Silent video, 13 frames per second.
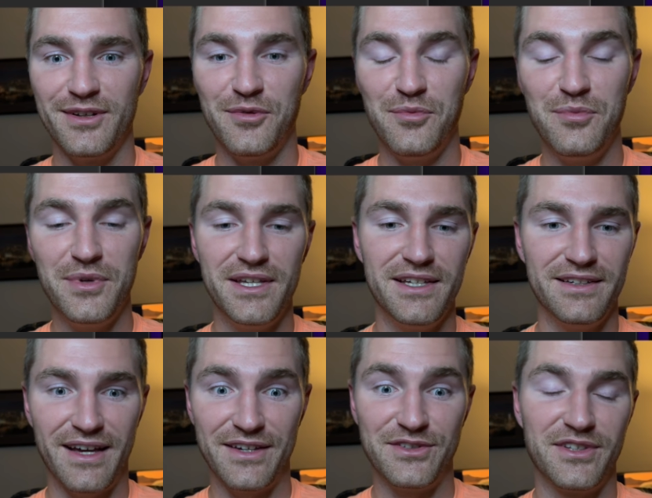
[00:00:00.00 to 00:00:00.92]
me
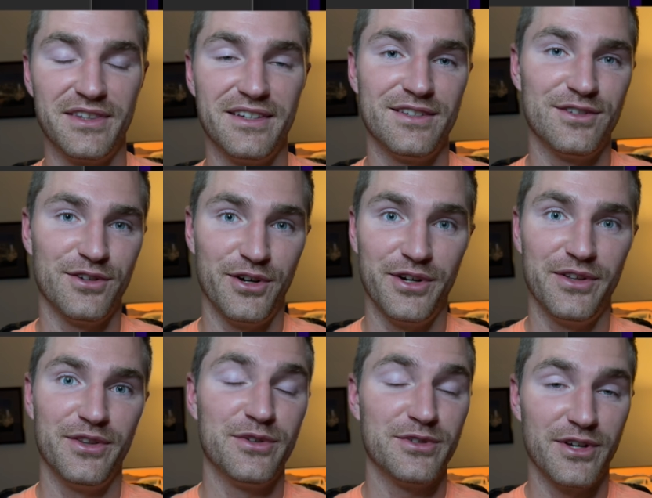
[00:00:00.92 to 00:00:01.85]
testing this on
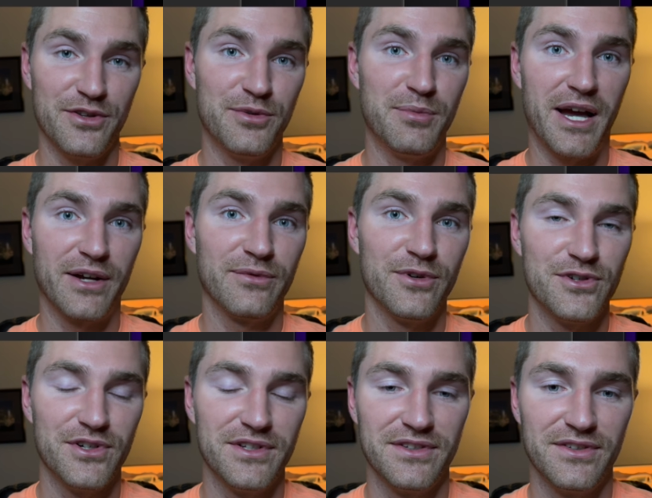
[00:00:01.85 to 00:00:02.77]
those other Mac
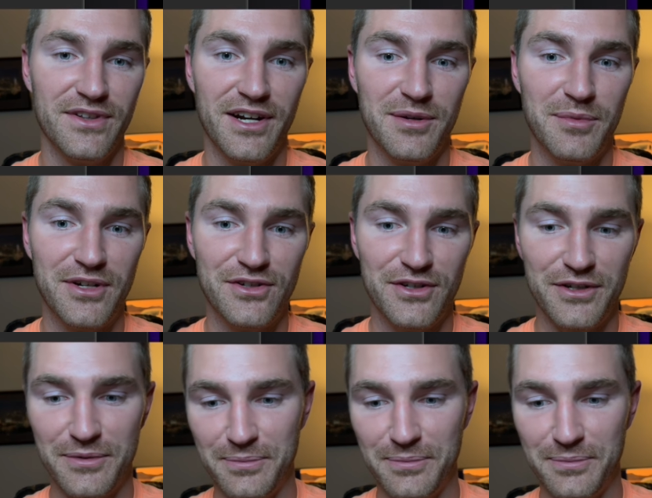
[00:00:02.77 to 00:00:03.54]
versions that I mentioned.